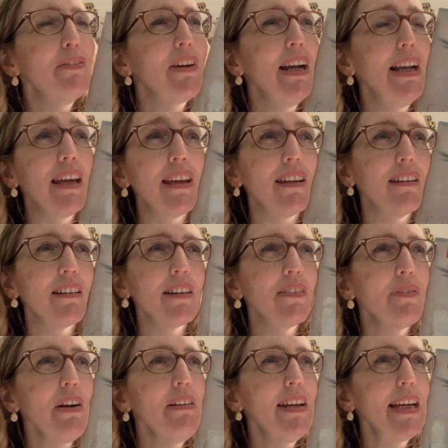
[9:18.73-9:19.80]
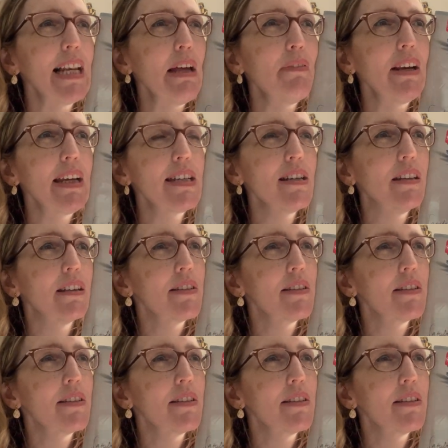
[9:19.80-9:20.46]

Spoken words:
really very cleverly done.